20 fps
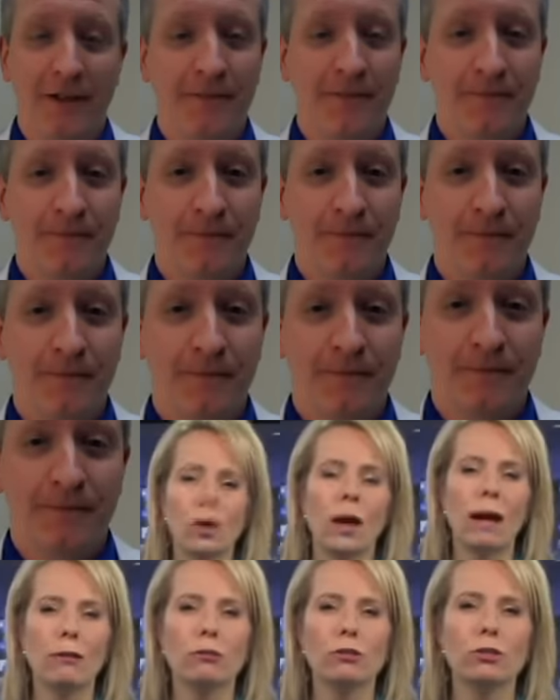So how do
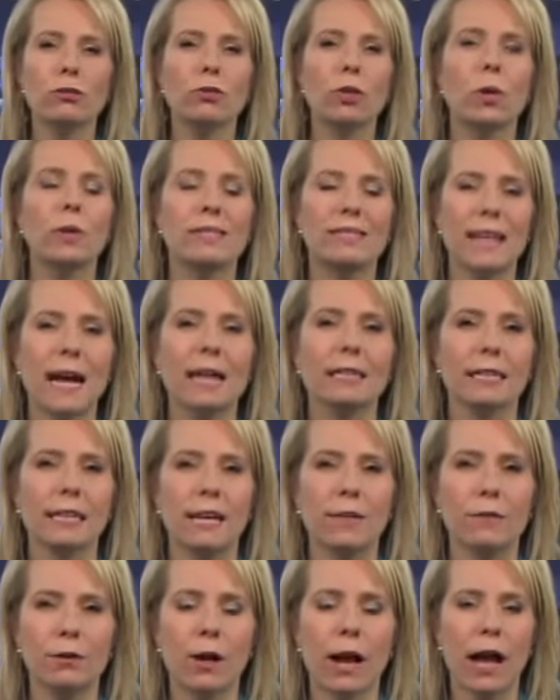you know exactly if you're
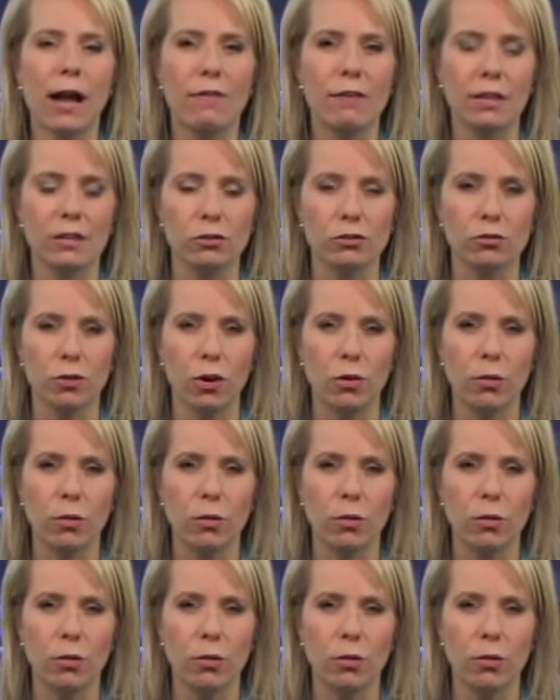having a stroke?